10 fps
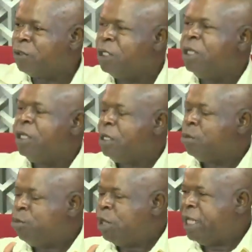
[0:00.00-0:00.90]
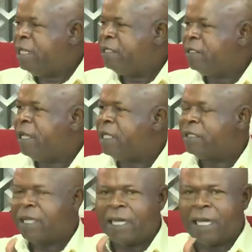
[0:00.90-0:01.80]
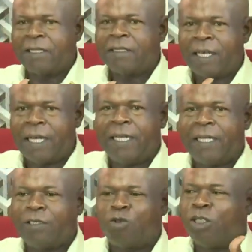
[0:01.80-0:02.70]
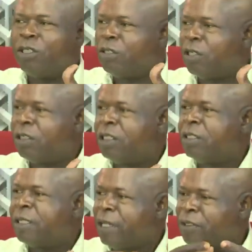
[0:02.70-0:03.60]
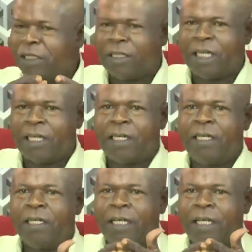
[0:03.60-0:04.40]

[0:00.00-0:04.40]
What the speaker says: pays as high as 20-something thousand naira a month,